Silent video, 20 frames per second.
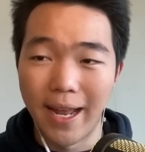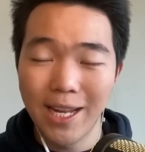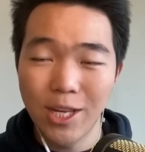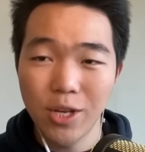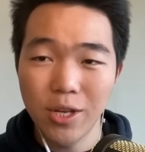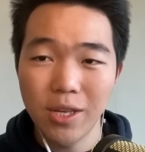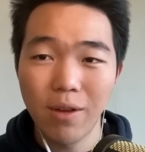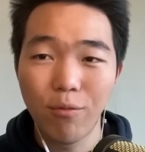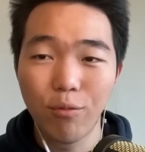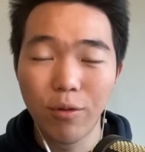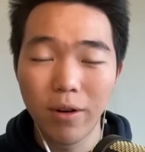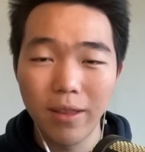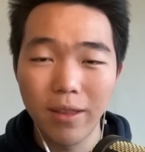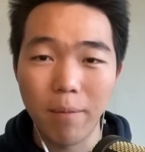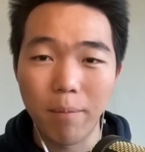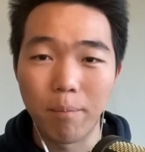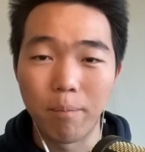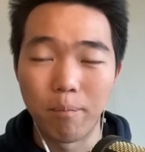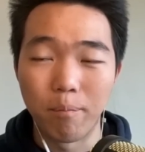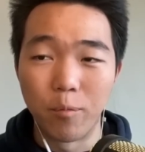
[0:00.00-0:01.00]
It's just a
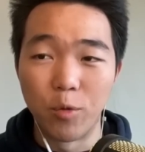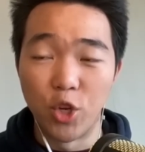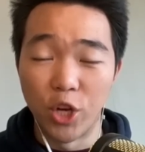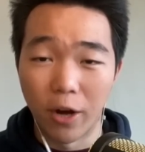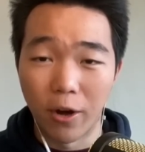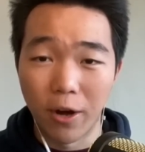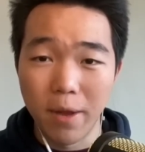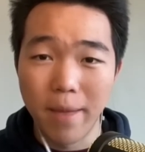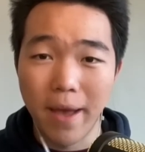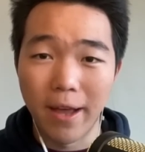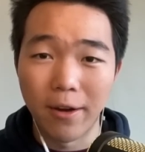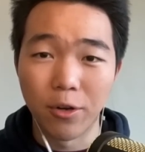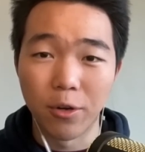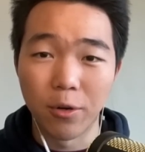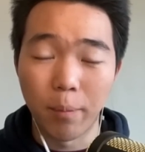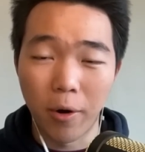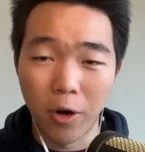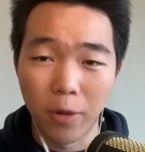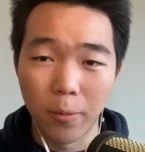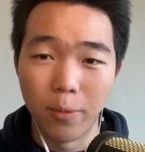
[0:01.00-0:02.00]
really gerrymandered
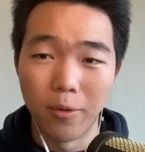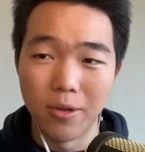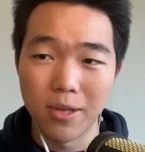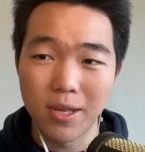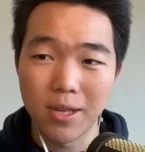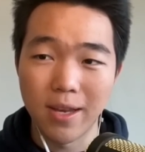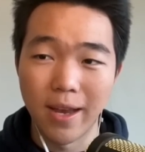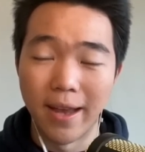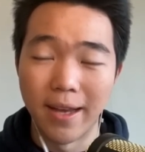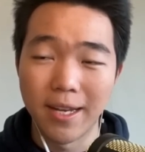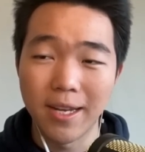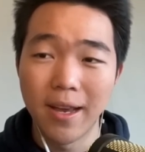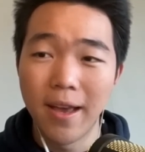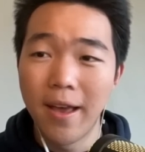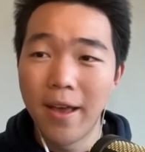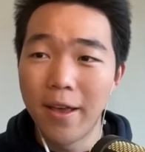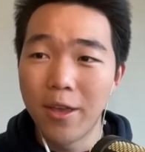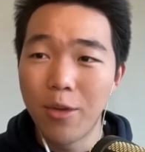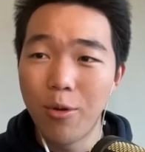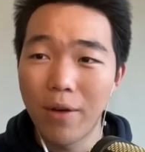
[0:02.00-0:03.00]
yeah. purple state. Yeah. Yes.